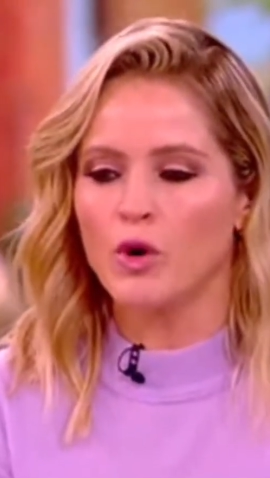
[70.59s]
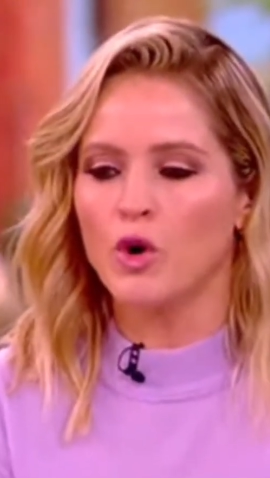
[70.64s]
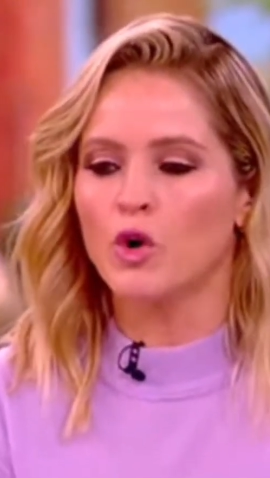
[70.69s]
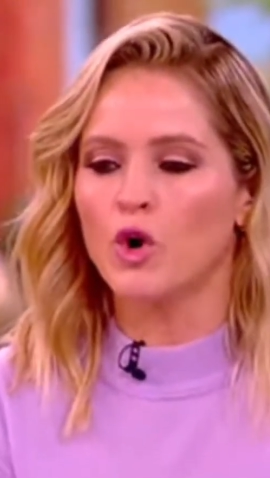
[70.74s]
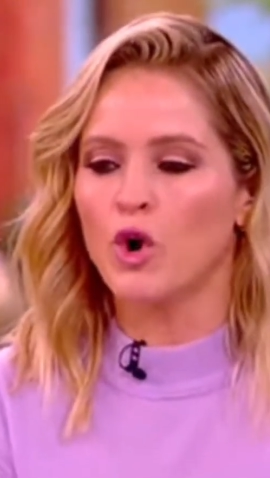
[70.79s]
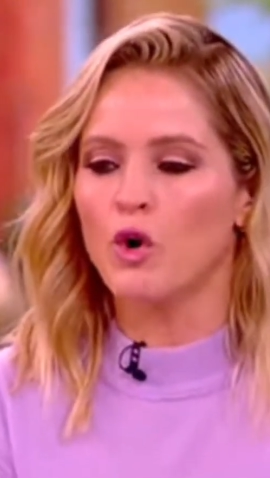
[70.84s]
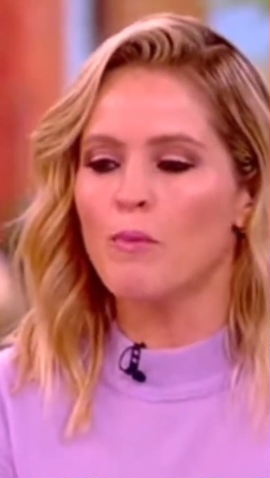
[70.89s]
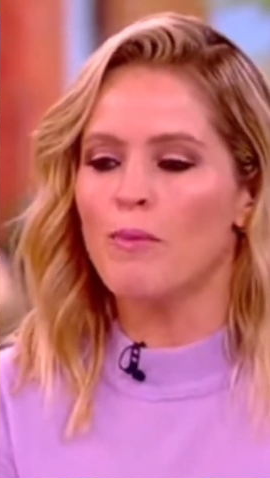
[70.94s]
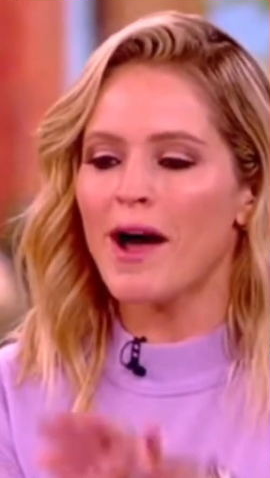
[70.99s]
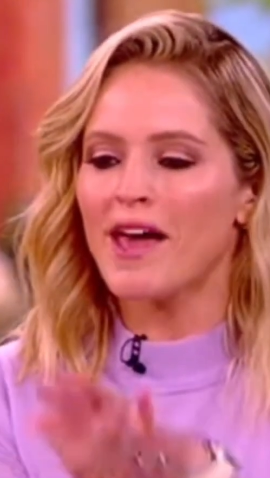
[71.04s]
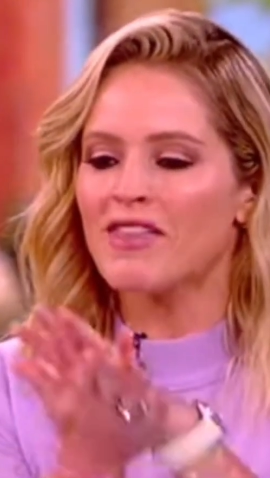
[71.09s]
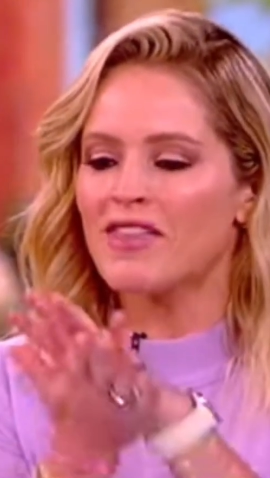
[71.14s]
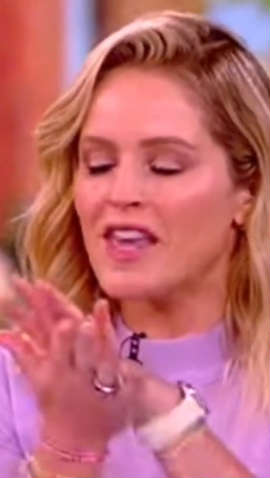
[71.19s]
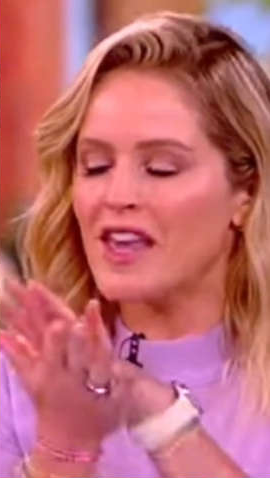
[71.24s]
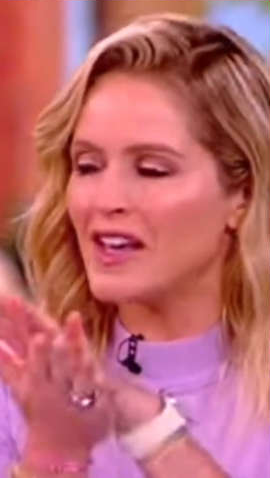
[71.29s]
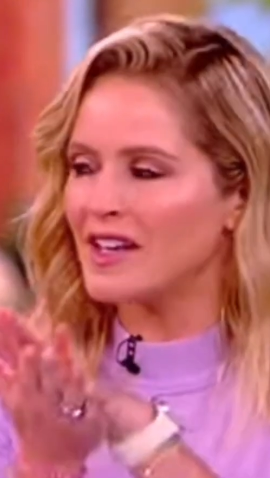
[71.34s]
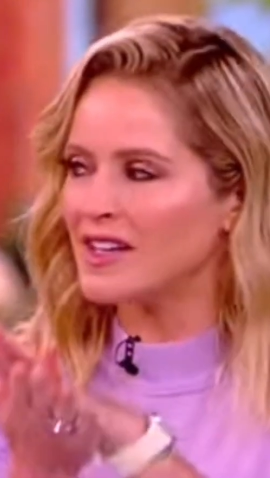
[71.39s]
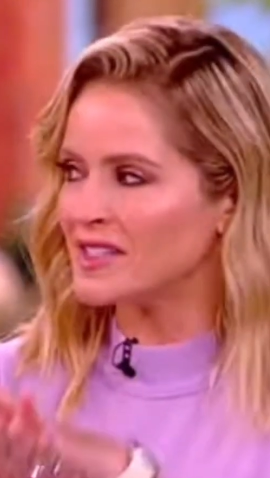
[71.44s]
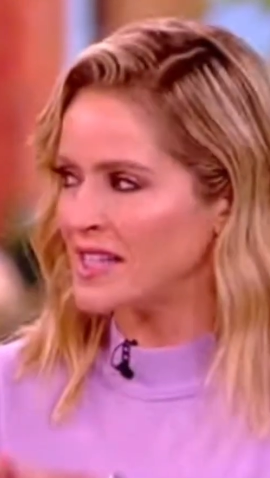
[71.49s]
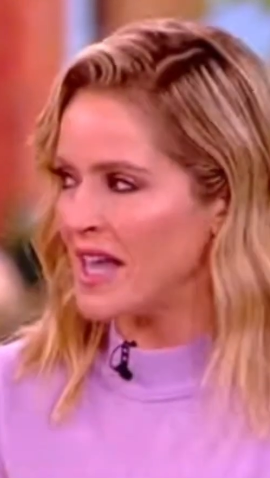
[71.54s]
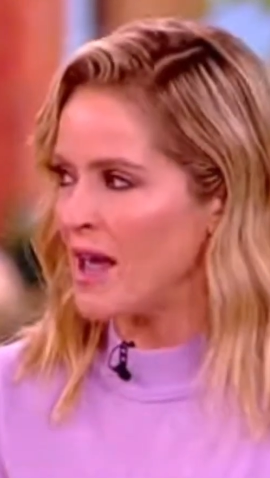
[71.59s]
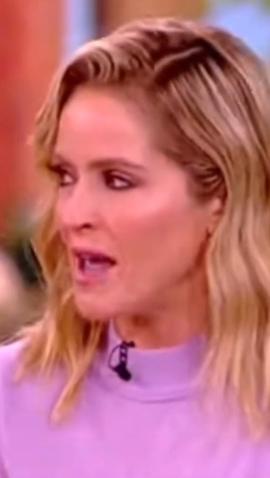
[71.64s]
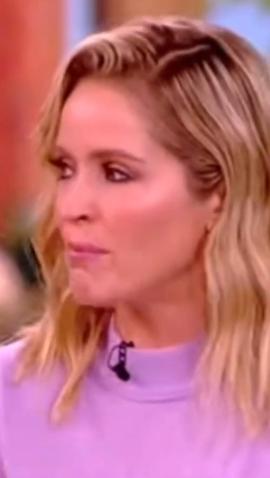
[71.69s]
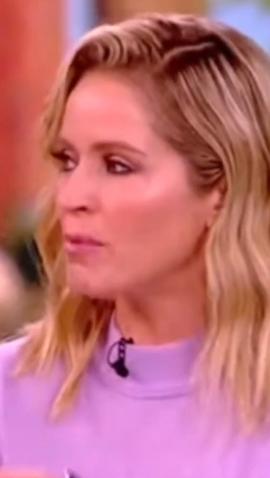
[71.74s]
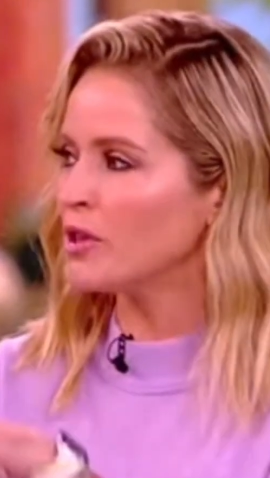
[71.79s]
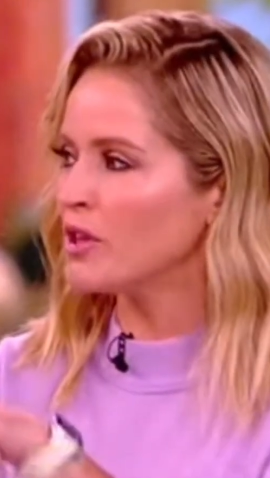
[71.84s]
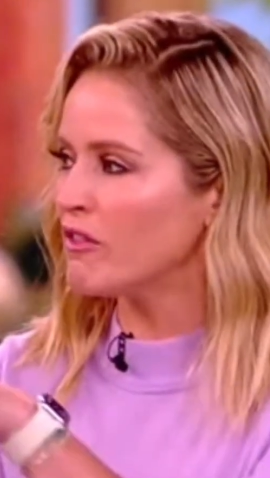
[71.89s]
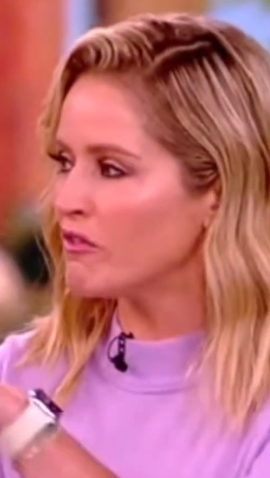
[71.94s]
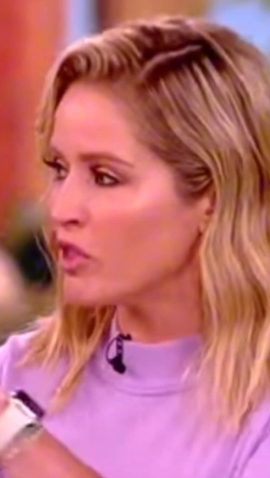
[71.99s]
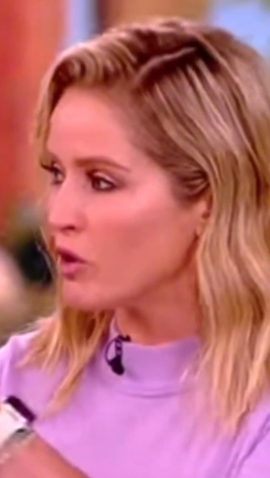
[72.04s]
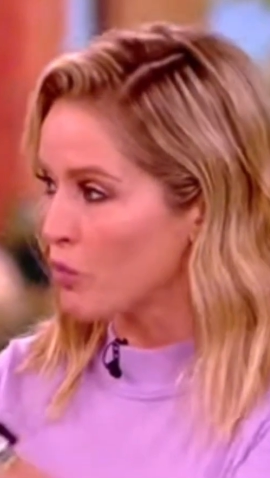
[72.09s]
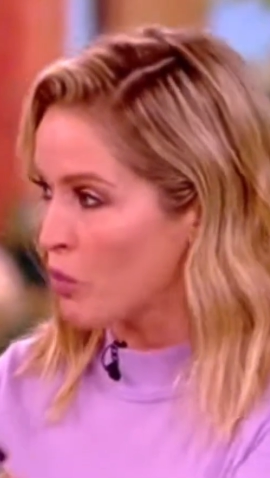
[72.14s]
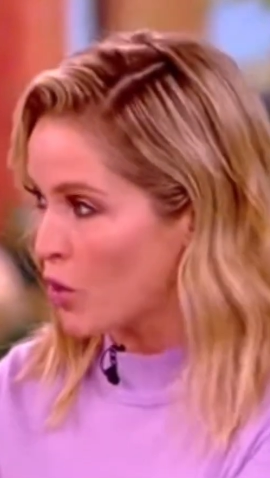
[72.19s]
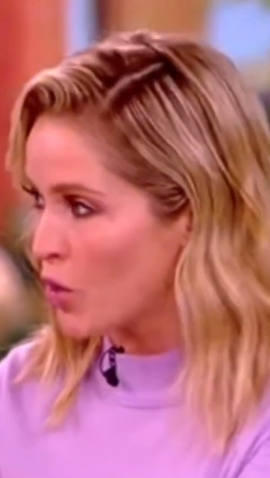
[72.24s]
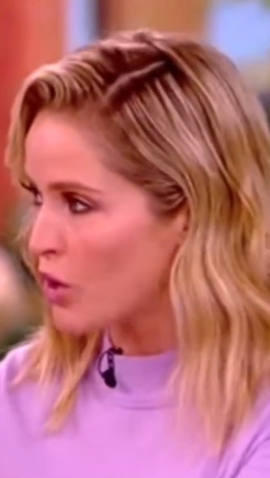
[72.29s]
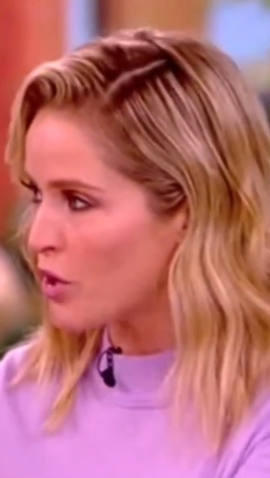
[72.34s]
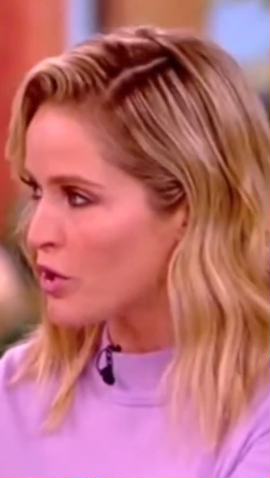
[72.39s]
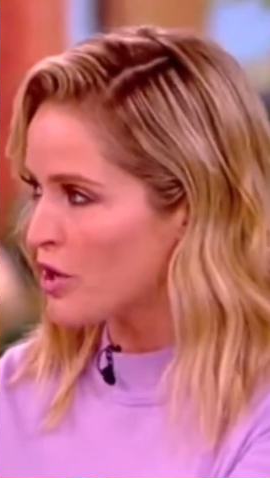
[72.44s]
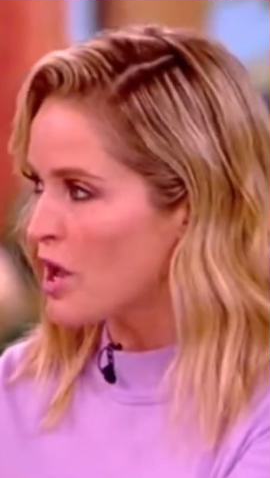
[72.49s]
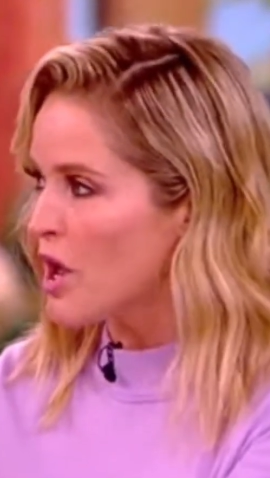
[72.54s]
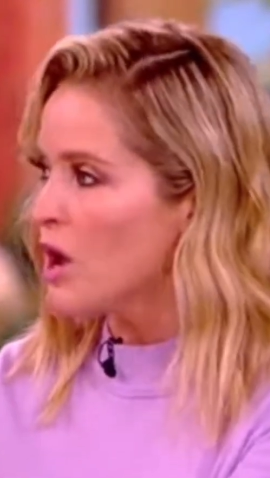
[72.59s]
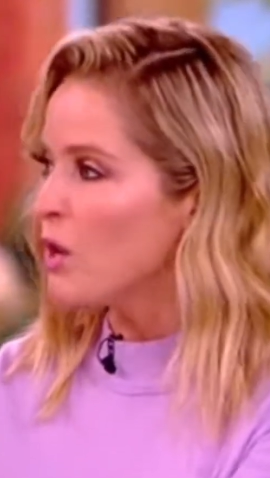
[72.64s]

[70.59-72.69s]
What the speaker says: Go by the example of the word,